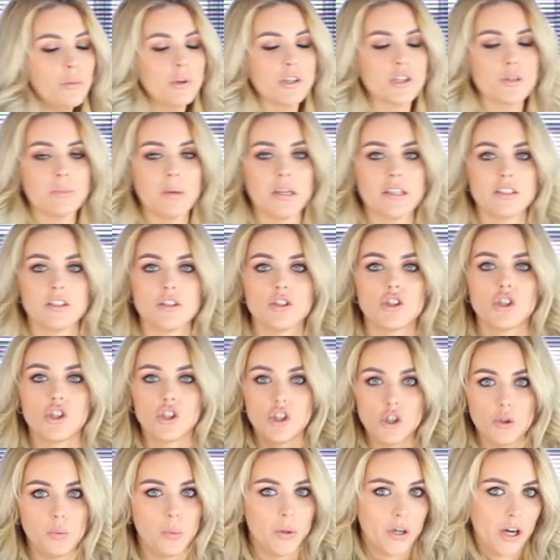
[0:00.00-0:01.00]
which makes it
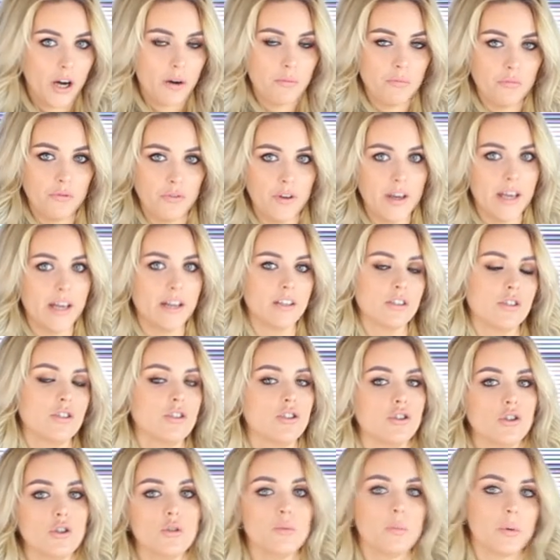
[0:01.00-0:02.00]
super comfy and
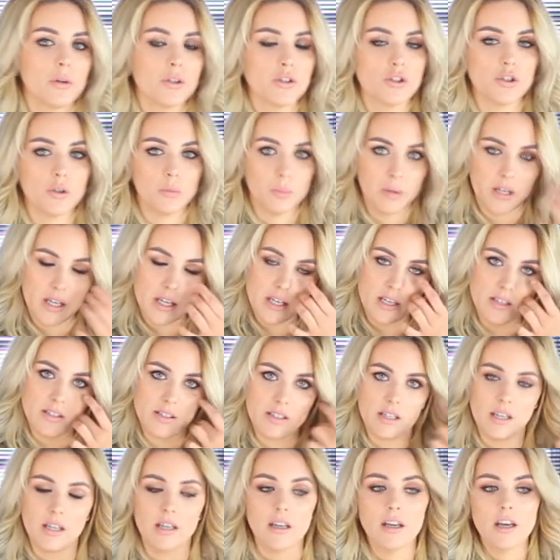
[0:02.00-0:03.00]
super
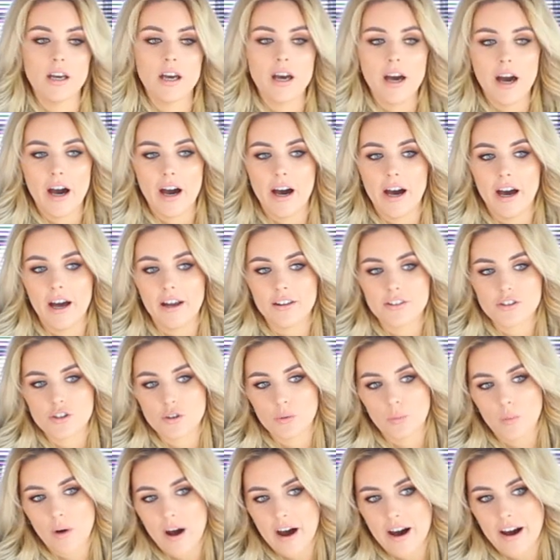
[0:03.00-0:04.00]
easy
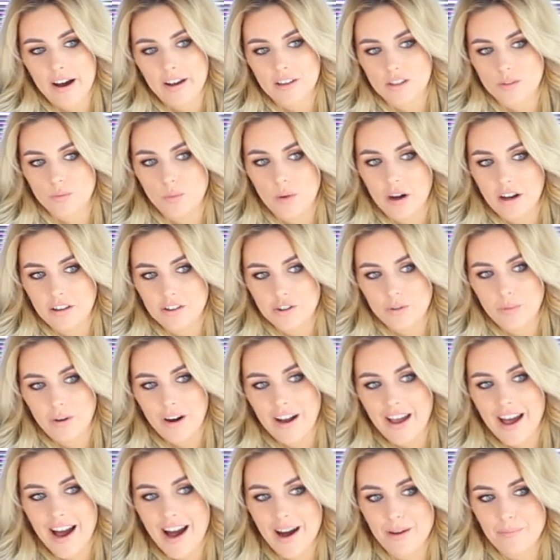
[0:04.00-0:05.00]
to wear as well. So
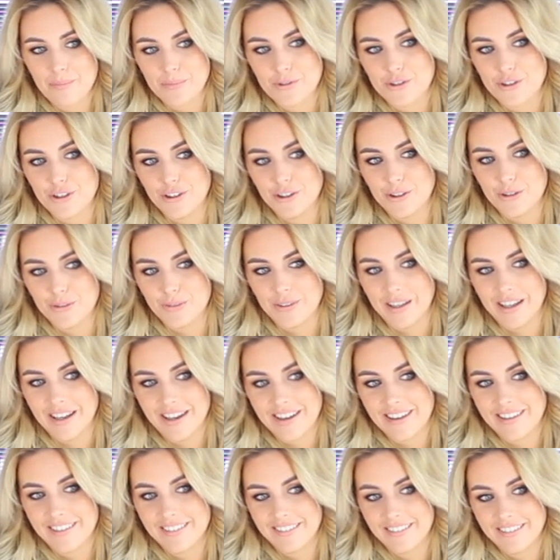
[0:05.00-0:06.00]
I
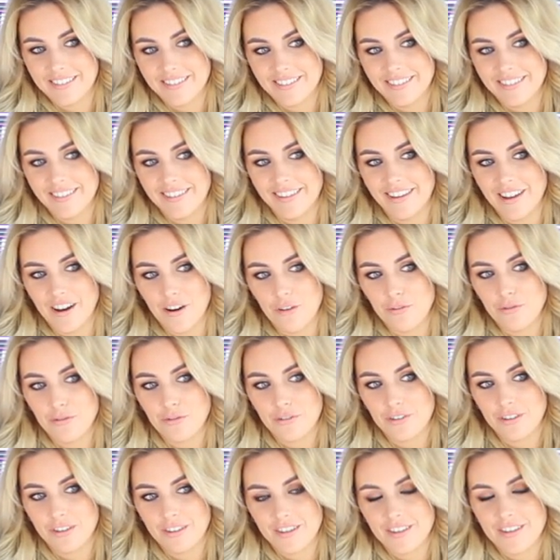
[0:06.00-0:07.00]
absolutely love
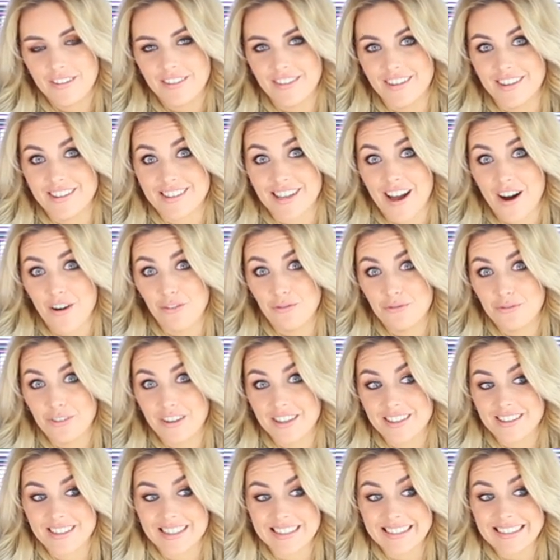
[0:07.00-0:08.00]
this
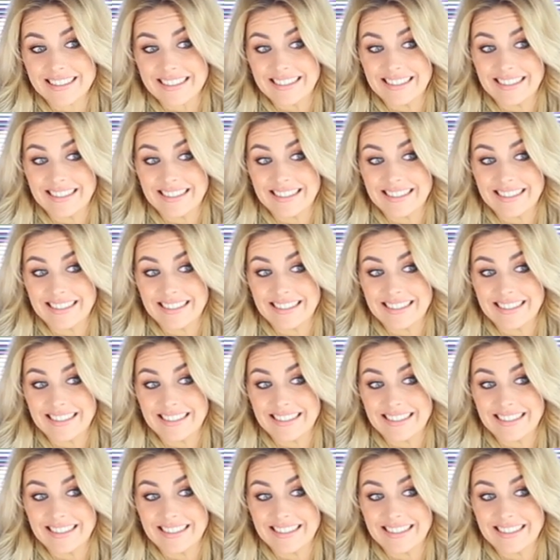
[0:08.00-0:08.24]
outfit.